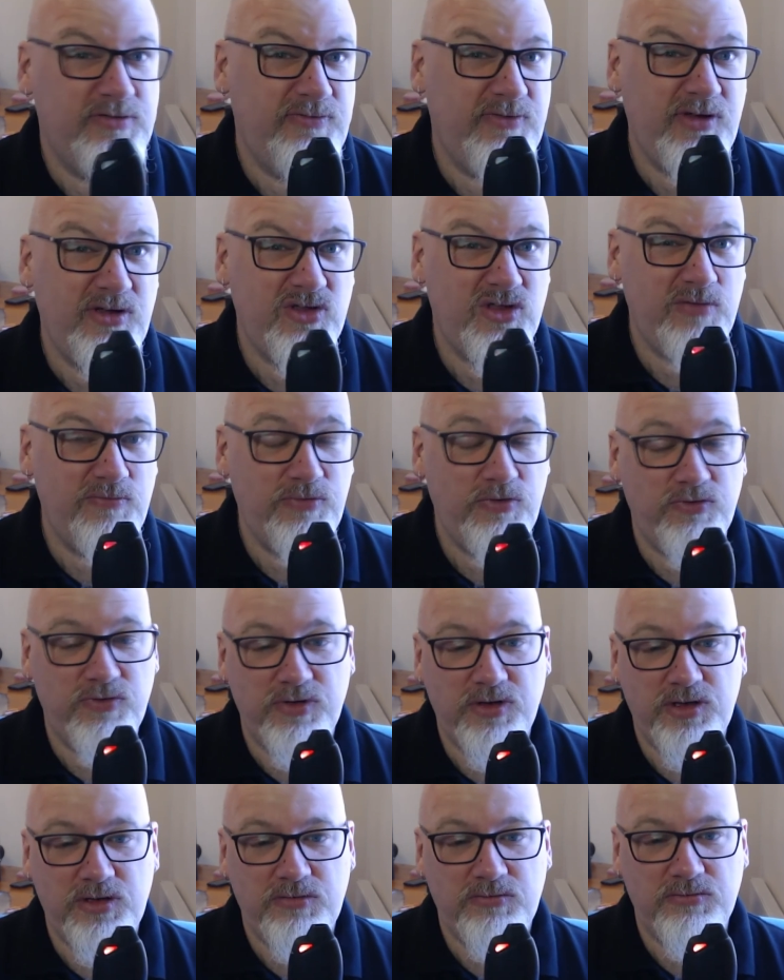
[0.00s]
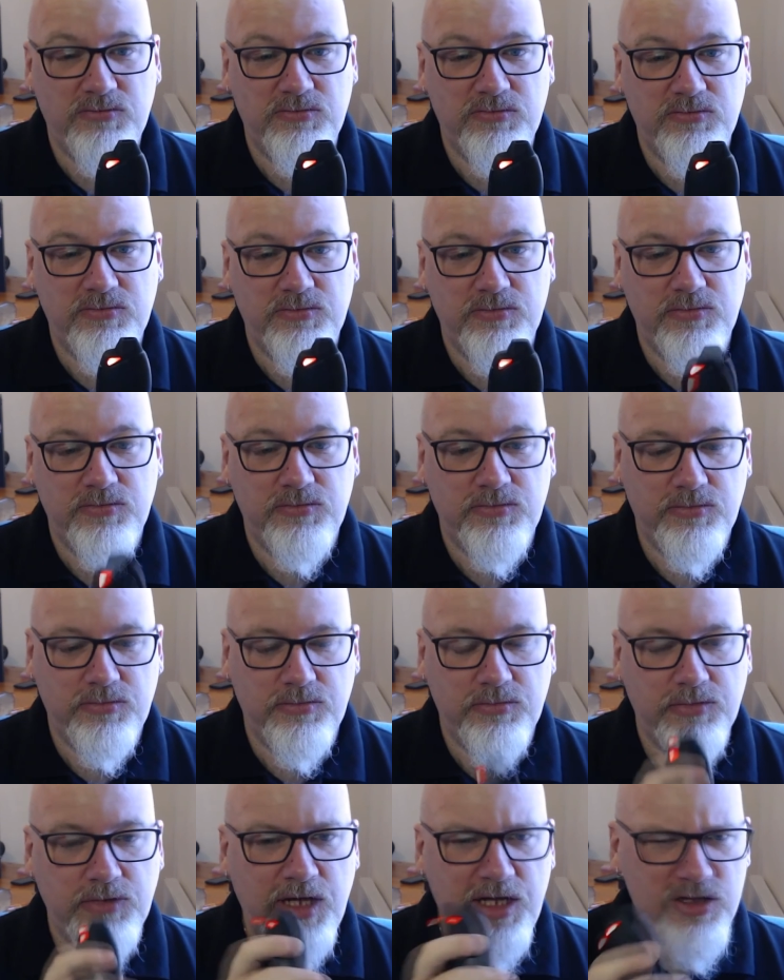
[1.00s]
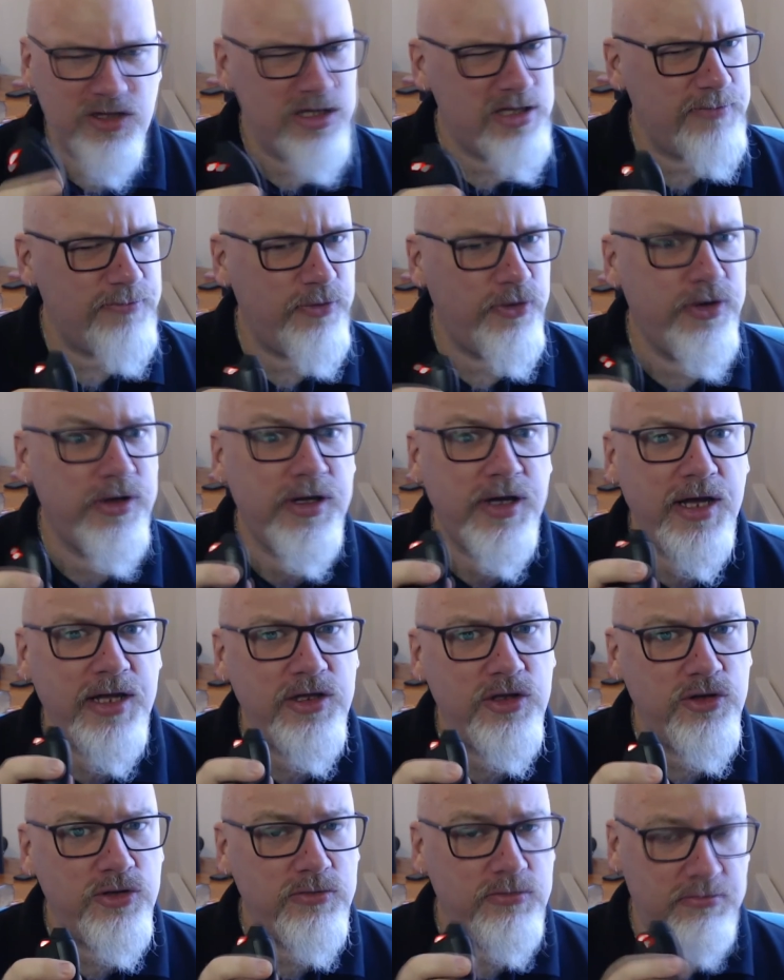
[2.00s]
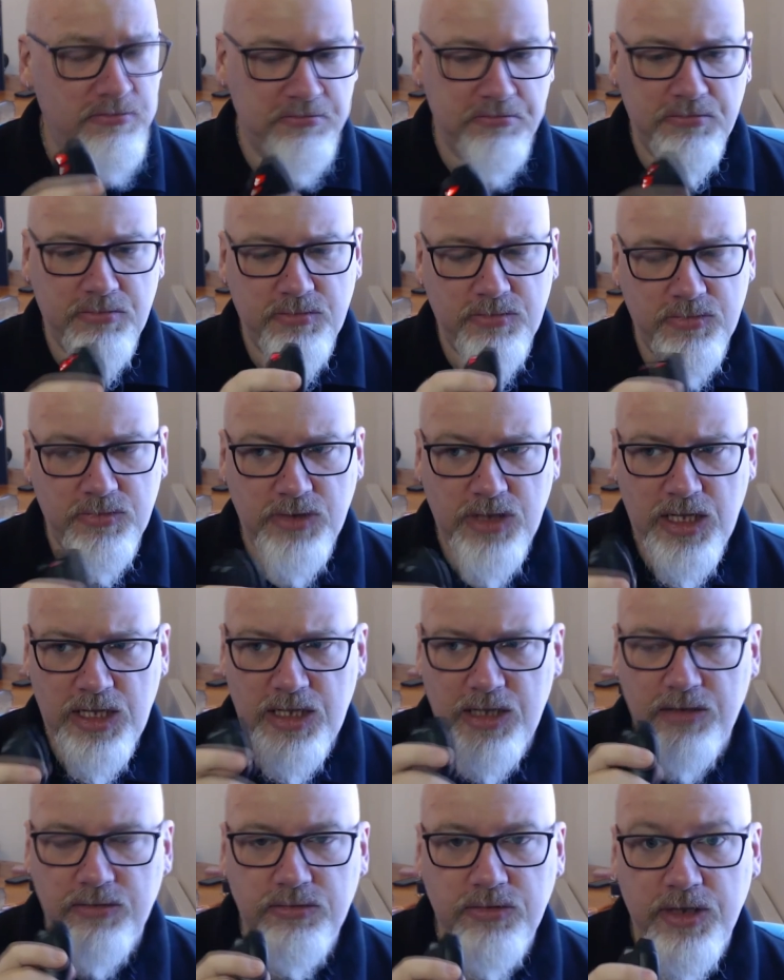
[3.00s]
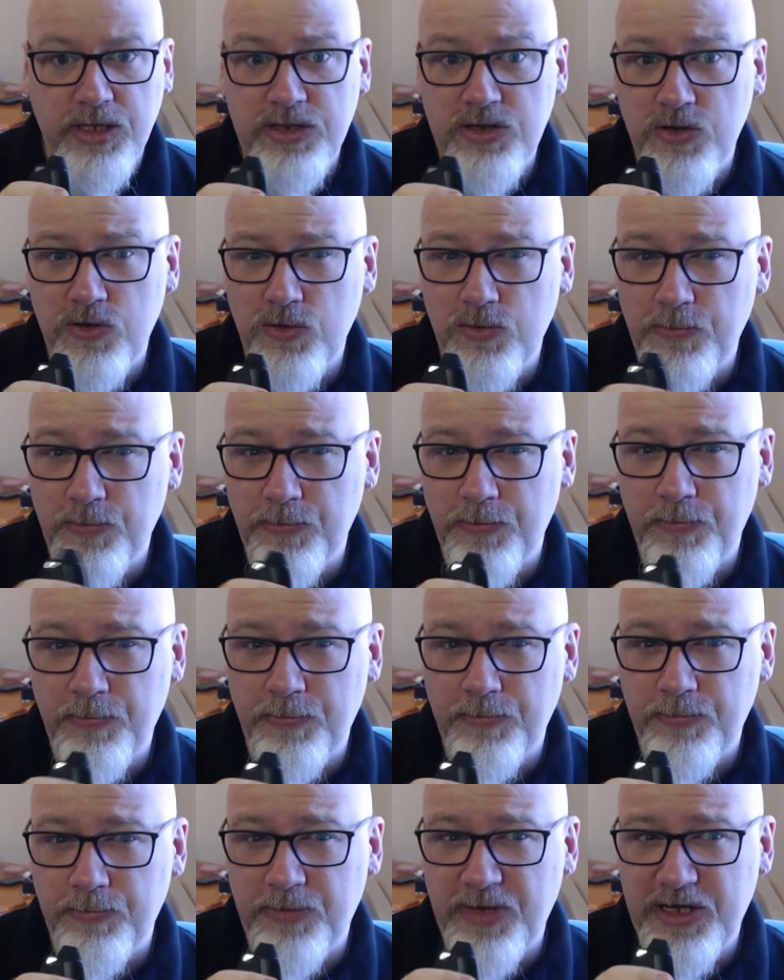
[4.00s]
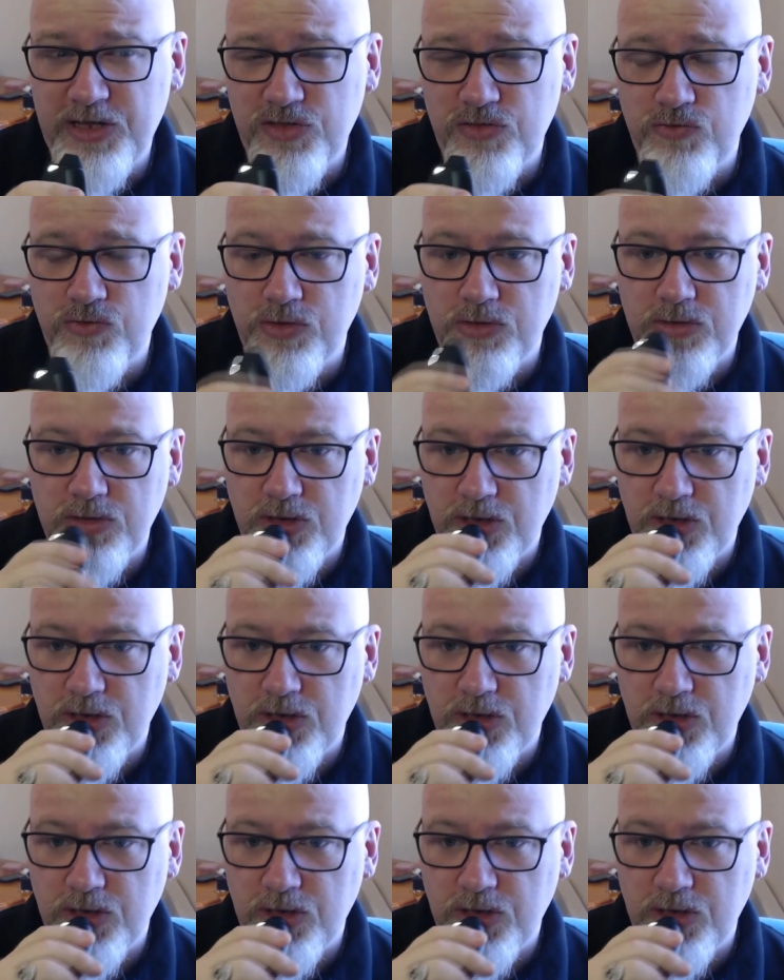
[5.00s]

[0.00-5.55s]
Very simple, really. Actually, that's a point. Can you? Has it got pass through?